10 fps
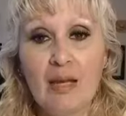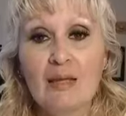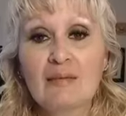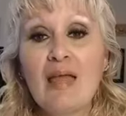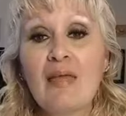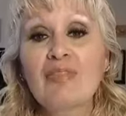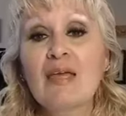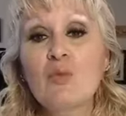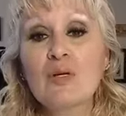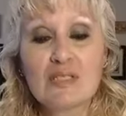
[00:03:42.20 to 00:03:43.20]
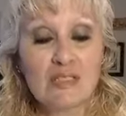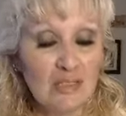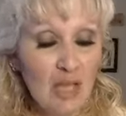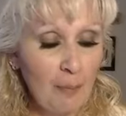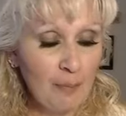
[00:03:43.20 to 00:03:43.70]
Nothing will
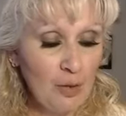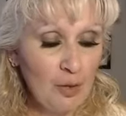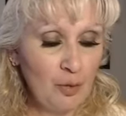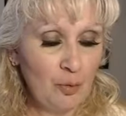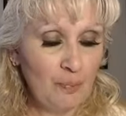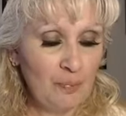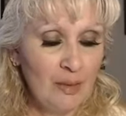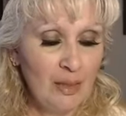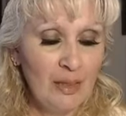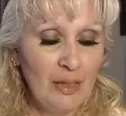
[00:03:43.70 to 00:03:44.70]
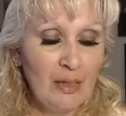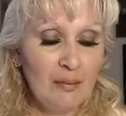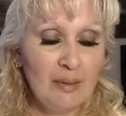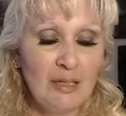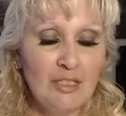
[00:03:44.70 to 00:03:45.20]
stop you.
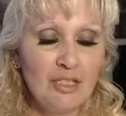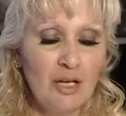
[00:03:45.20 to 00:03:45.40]
Because,